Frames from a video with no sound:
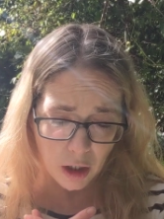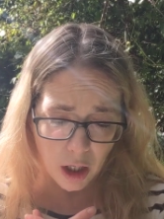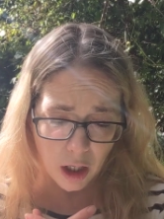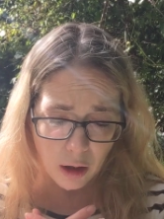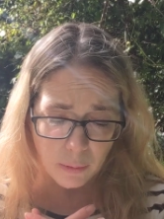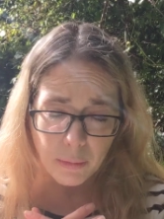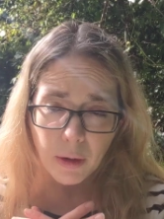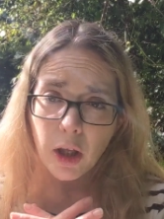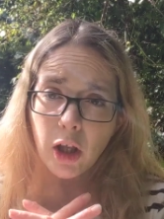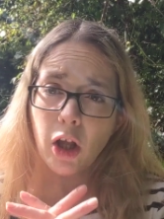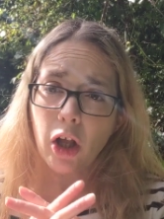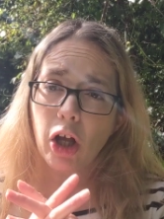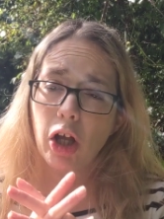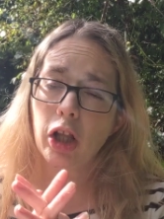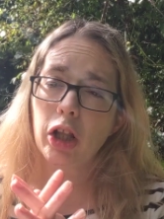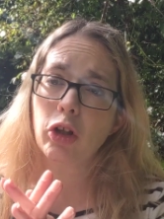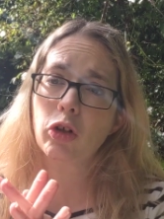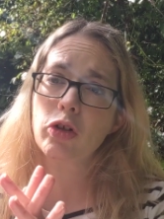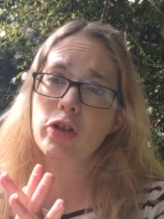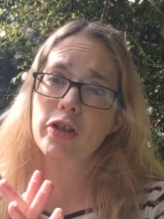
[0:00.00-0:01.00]
Um,
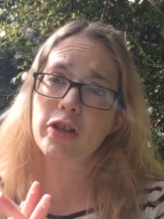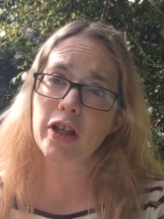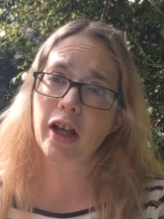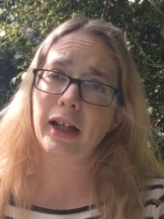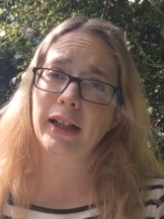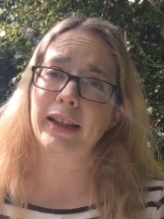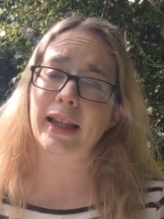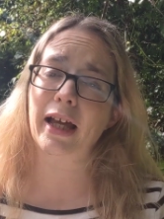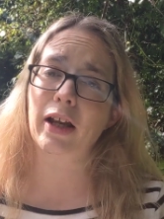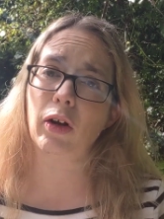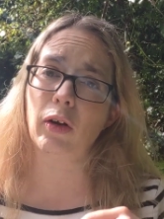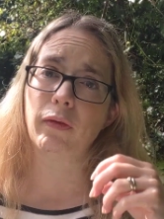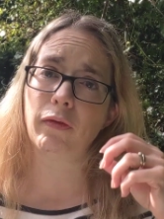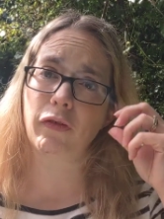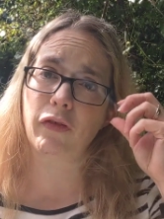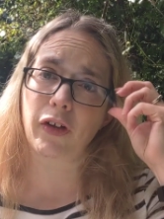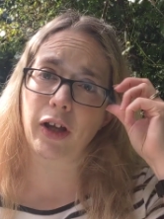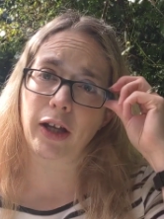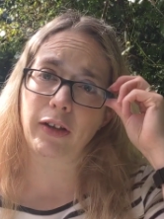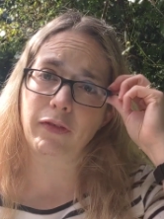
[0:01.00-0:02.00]
alongside that on
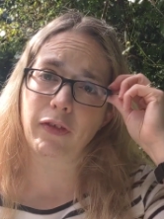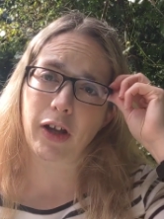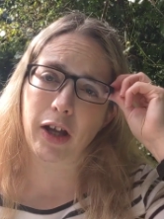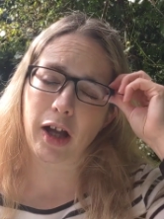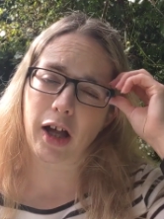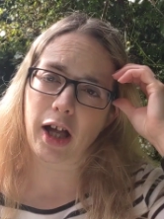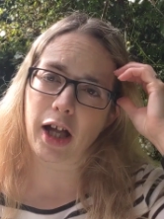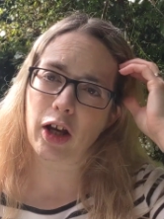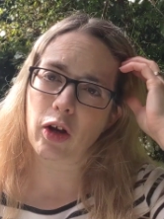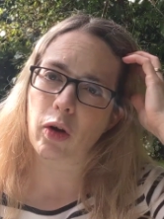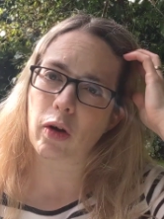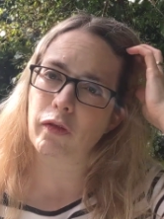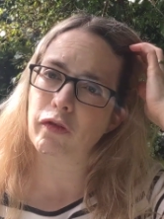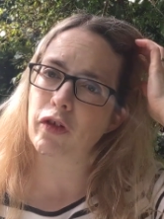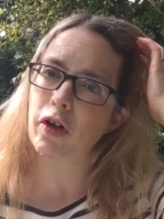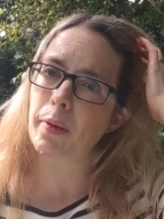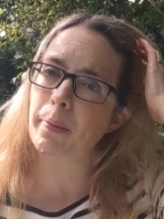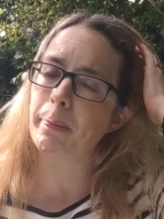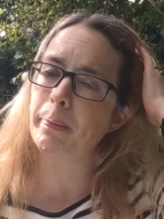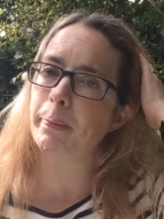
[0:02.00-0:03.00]
Fiverr, I
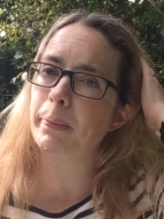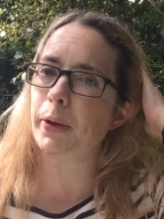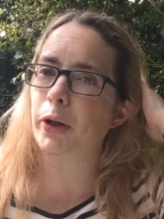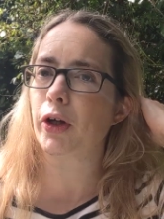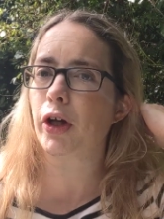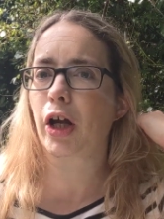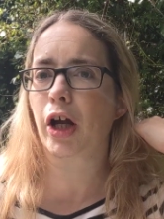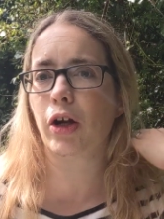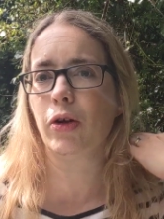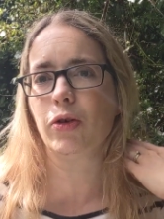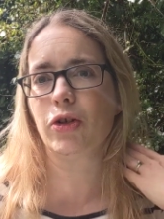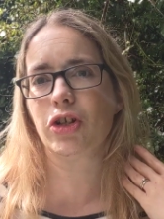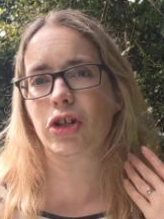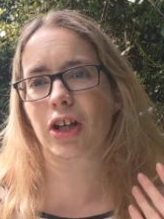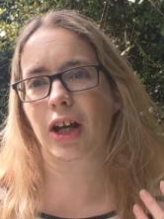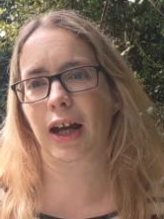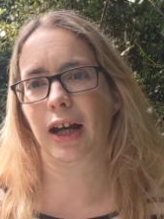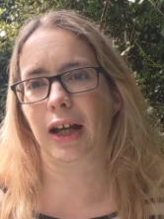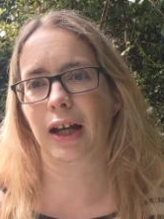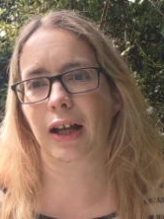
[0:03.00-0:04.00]
offer book
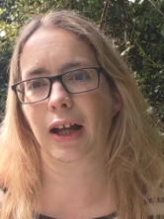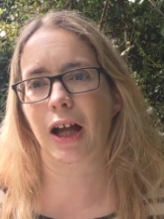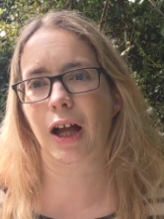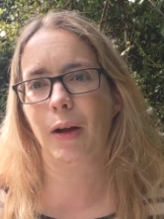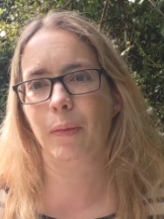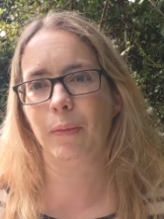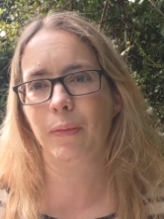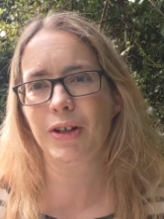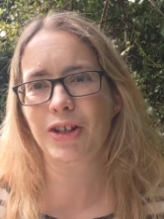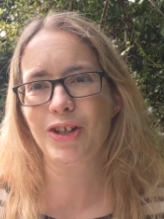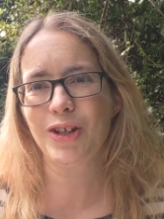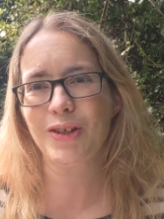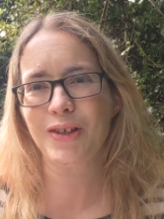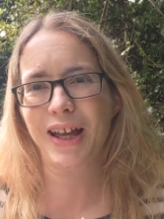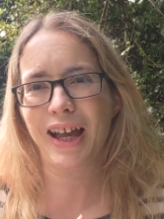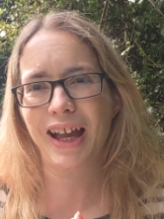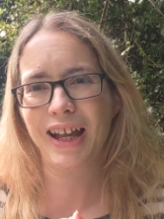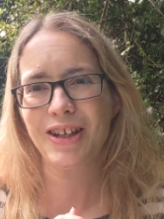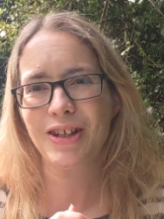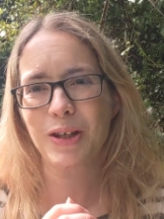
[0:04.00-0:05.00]
coaching, um, which is
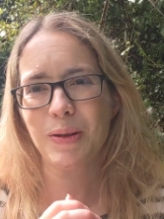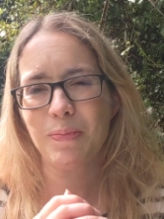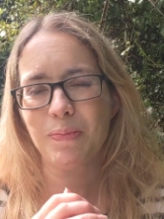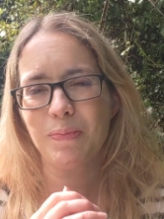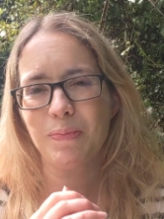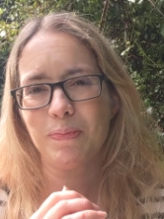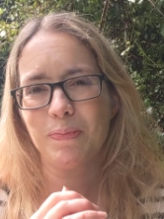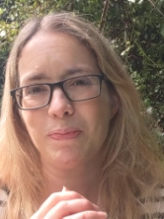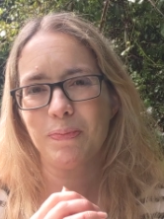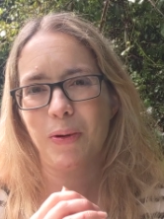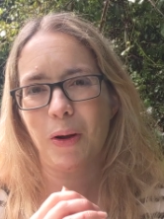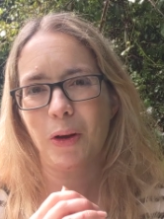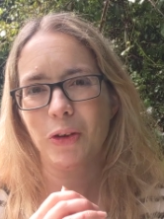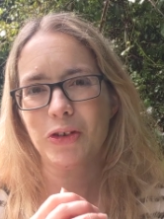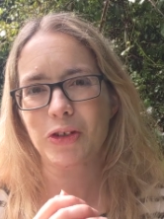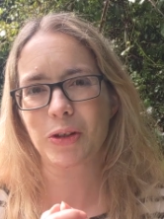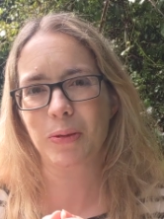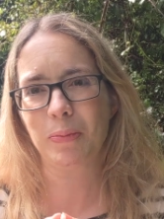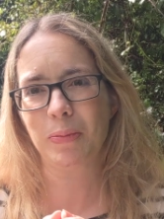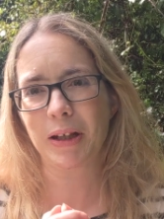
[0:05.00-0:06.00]
actually
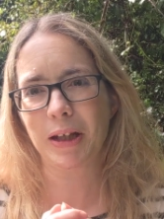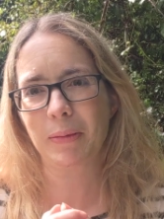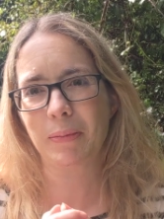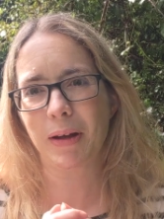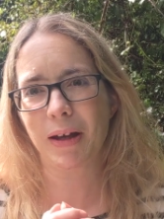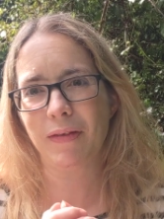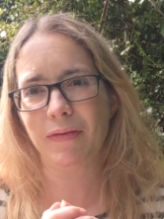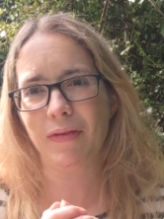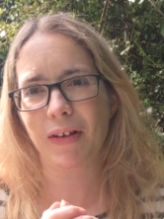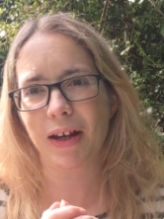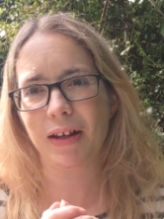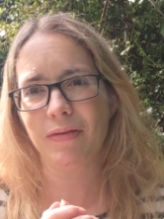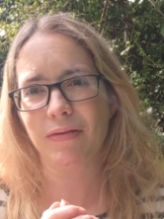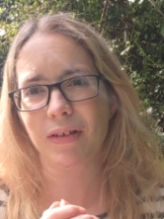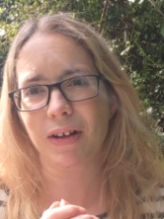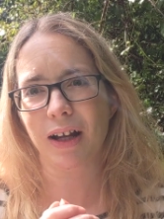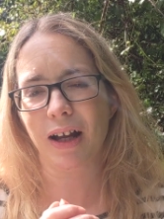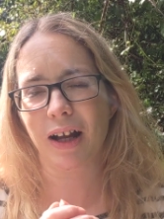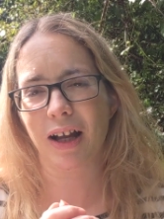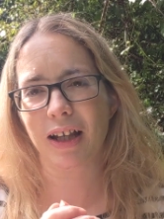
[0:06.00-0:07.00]
possibly my
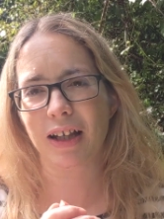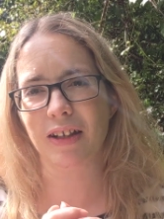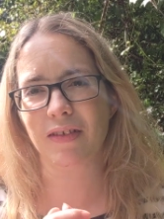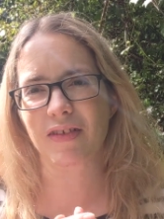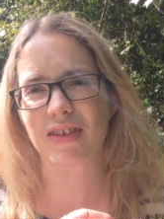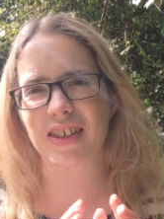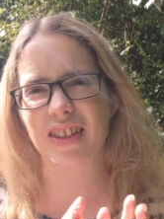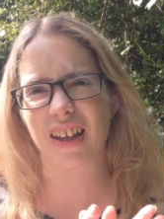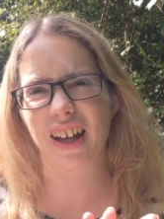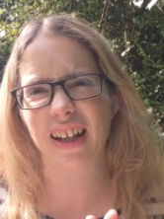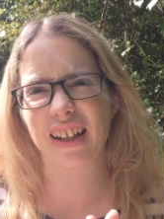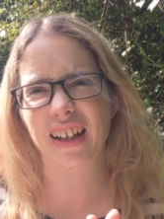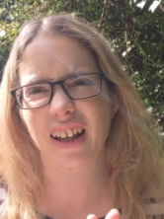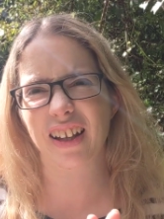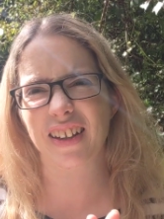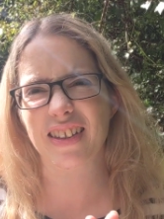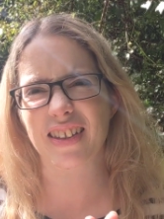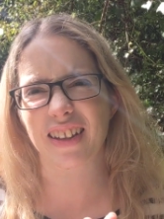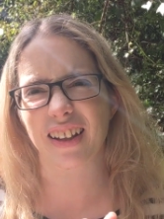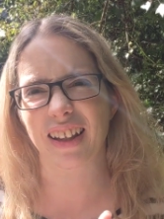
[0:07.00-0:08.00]
favorite kind of side
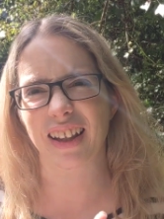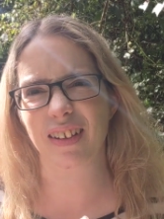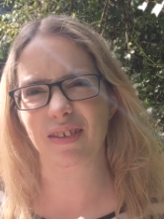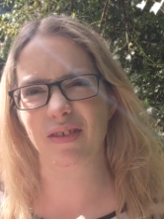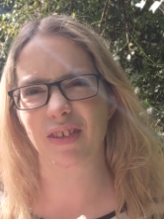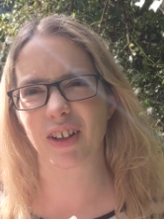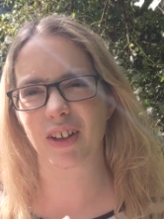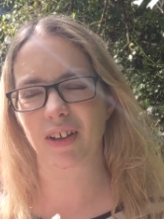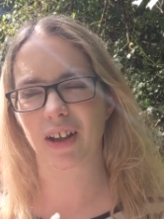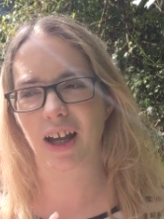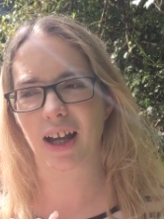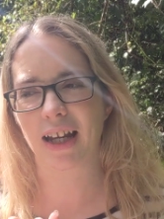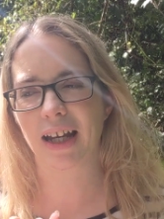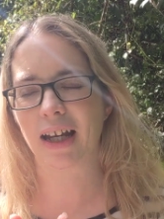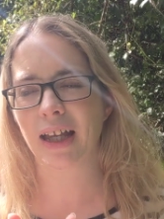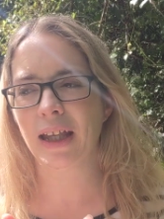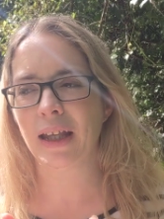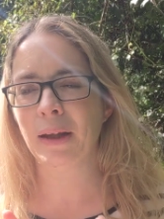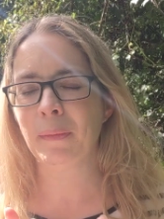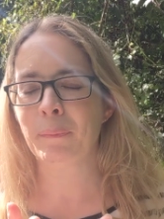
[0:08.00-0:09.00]
hustle, if you like.